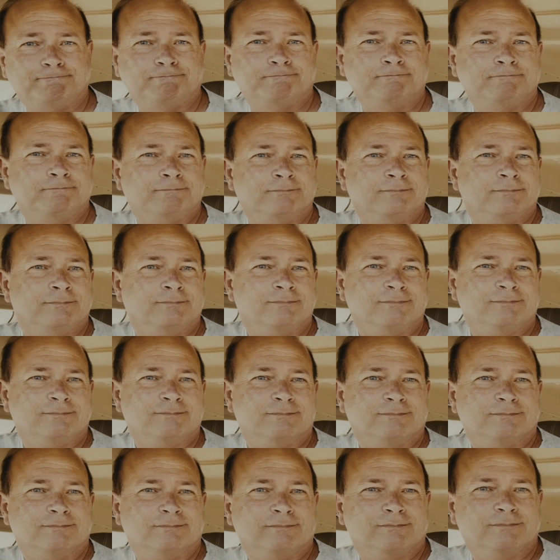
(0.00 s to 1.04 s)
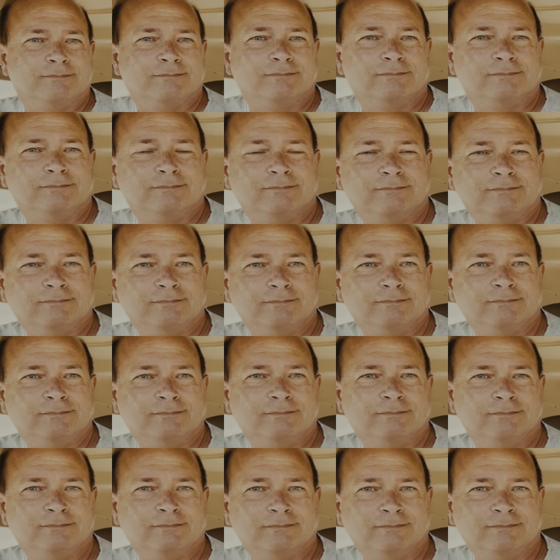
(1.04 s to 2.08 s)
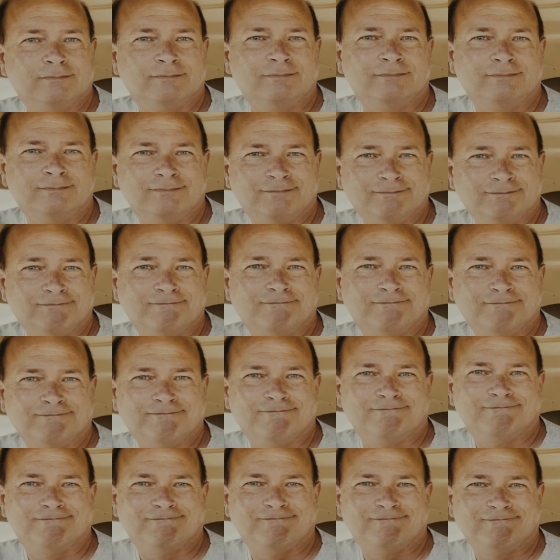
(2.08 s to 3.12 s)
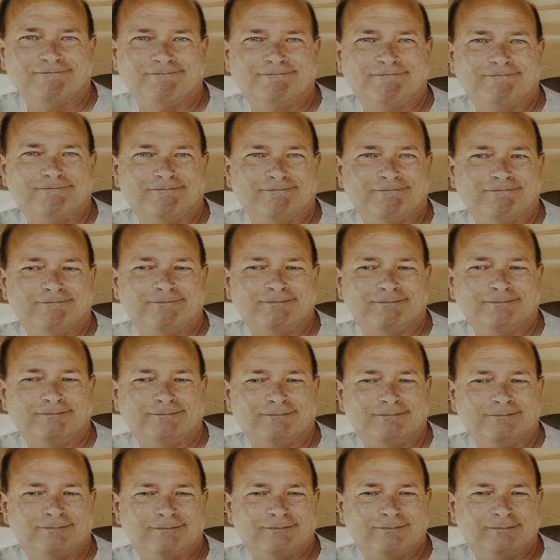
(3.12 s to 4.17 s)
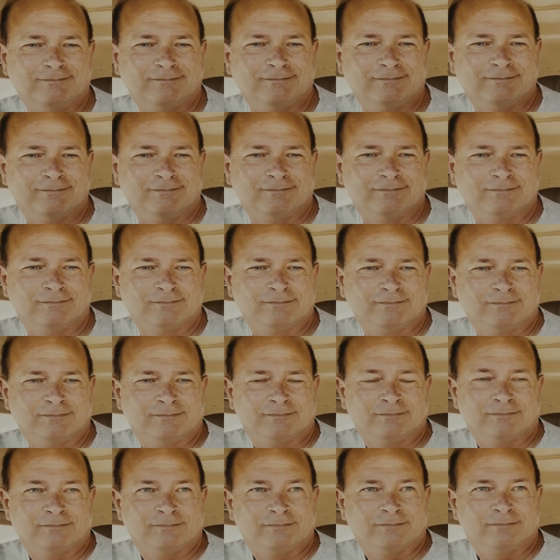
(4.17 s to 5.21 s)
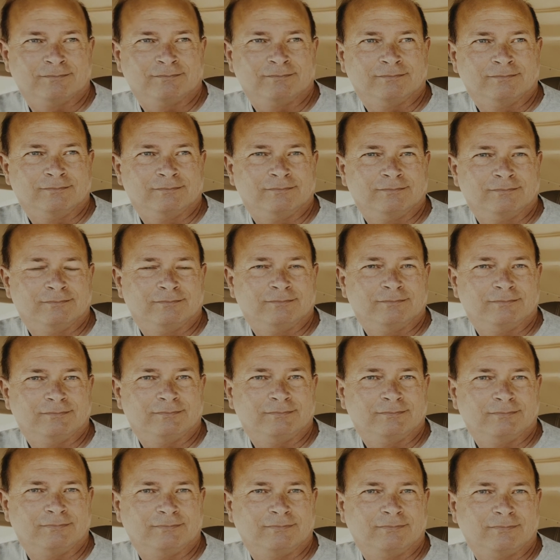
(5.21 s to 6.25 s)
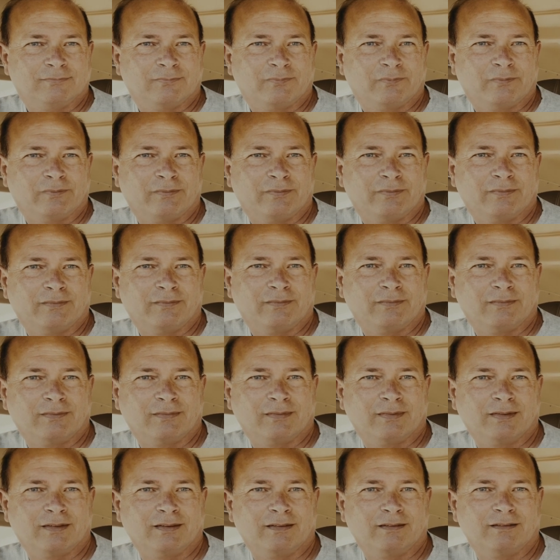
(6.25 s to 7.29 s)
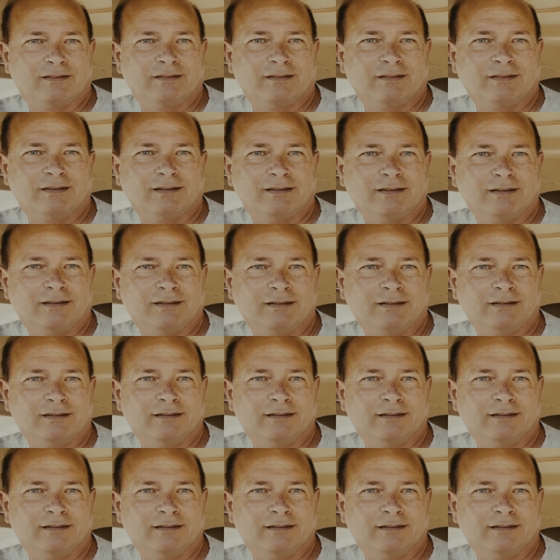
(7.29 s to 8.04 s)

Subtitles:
(not speaking)